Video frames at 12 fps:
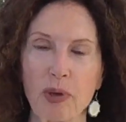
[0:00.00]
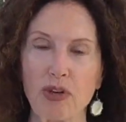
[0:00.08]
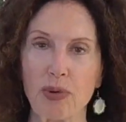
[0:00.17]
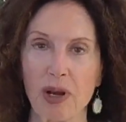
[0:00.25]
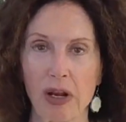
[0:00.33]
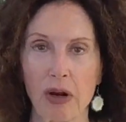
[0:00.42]

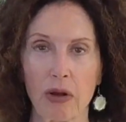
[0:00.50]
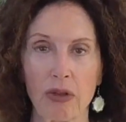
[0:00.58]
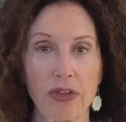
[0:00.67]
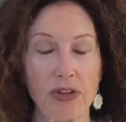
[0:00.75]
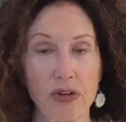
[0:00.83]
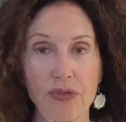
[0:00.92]
between
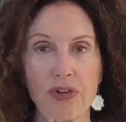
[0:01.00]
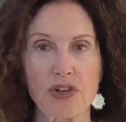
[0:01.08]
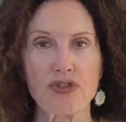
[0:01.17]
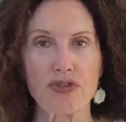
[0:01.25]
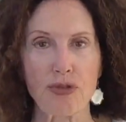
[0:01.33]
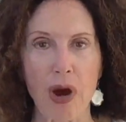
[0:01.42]
the
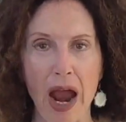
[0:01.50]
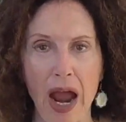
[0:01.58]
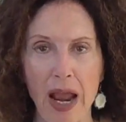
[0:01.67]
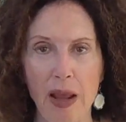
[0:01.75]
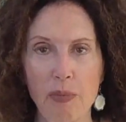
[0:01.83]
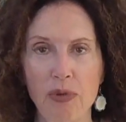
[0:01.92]
different
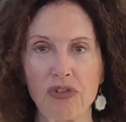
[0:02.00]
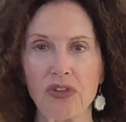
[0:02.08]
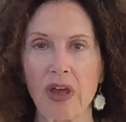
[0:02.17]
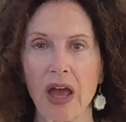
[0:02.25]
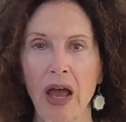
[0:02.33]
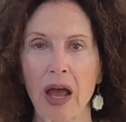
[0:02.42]

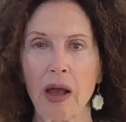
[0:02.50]
tribes,